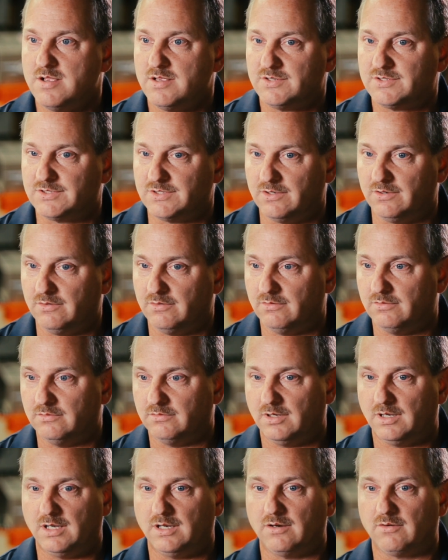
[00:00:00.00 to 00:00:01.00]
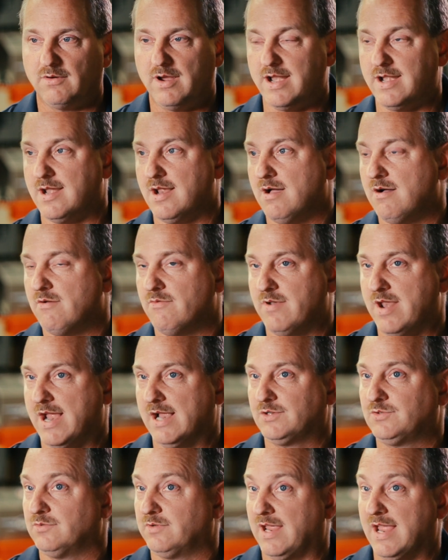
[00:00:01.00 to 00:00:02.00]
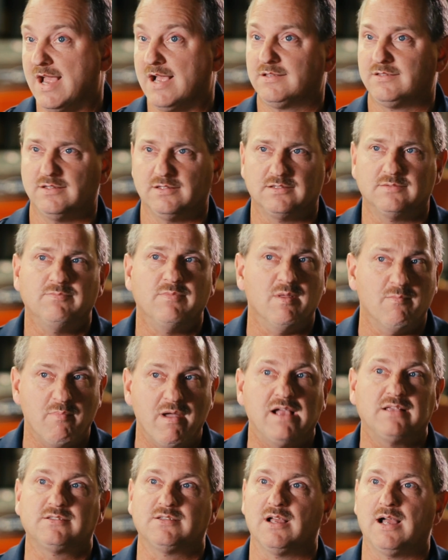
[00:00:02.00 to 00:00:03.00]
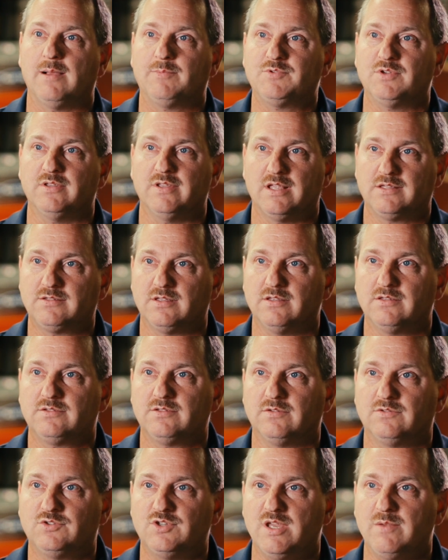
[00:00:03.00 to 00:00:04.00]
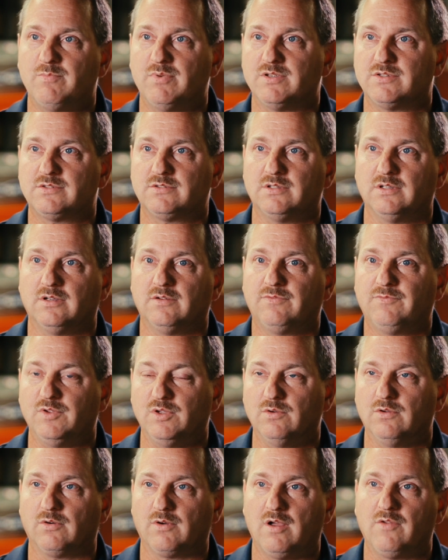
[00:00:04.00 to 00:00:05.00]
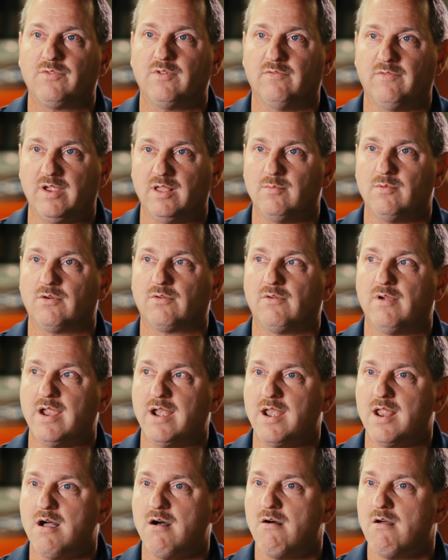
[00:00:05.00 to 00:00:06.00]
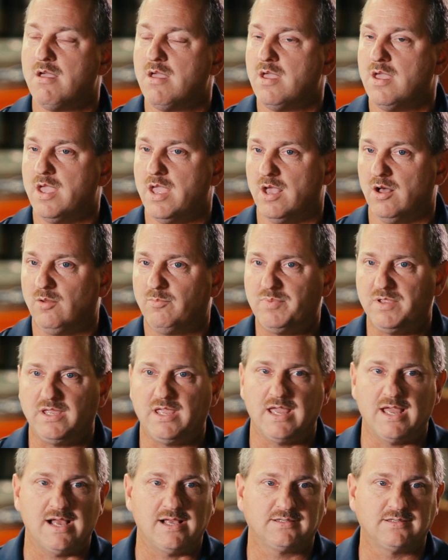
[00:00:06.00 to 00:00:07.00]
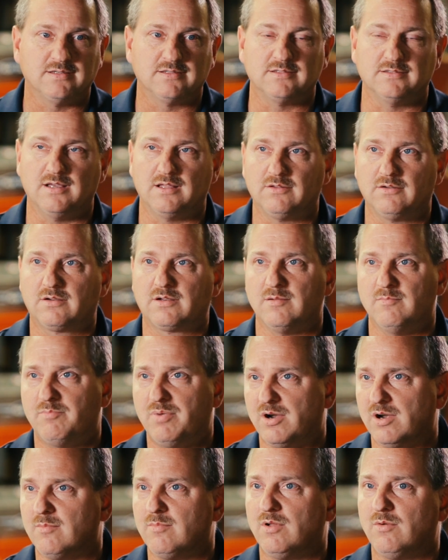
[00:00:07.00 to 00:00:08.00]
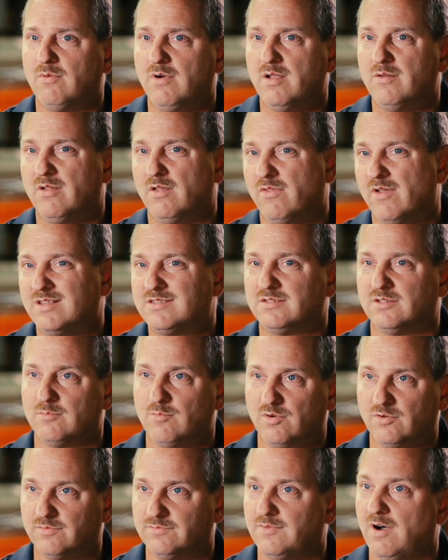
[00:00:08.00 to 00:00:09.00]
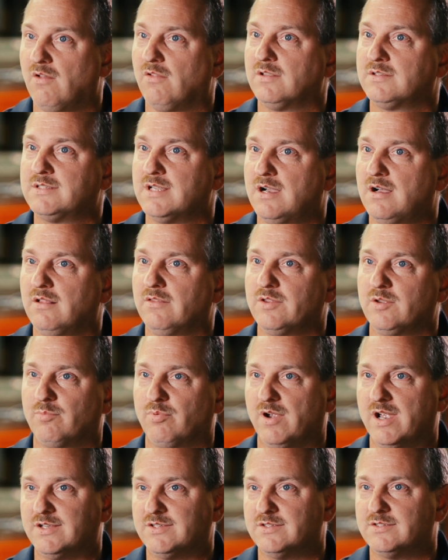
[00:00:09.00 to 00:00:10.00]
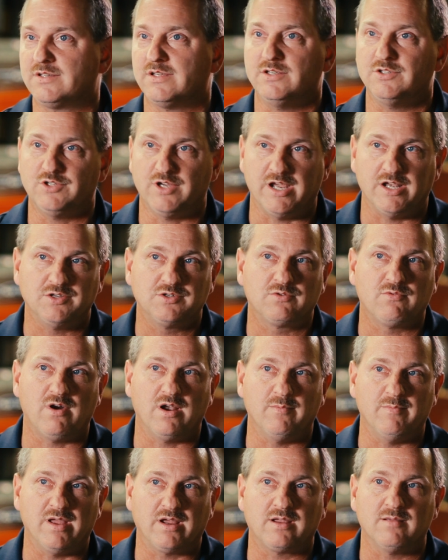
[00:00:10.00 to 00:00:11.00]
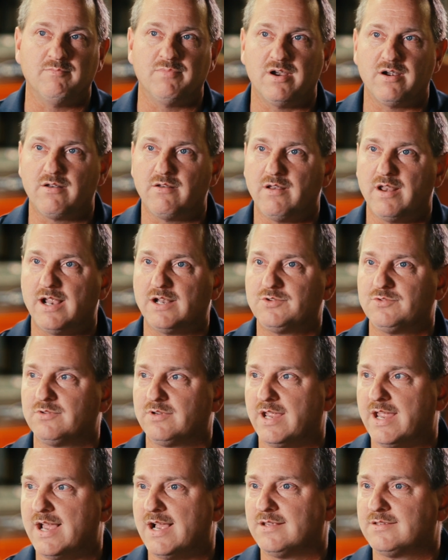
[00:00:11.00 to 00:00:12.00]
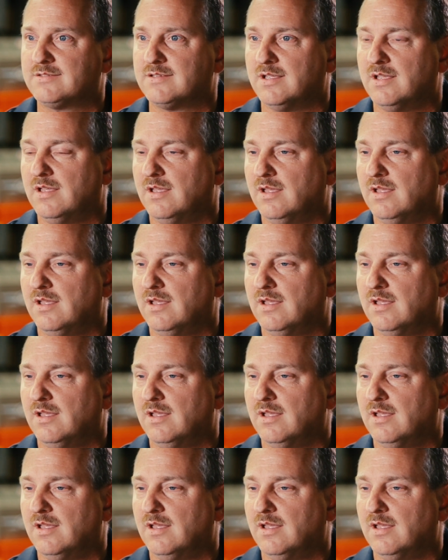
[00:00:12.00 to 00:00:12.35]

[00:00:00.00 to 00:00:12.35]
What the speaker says: So right now, natural gas is the best option. It's the cheapest fuel available right now. LP gas is another comparable one, although that's a little more volatile. Your prices can change quite a bit compared to natural gas.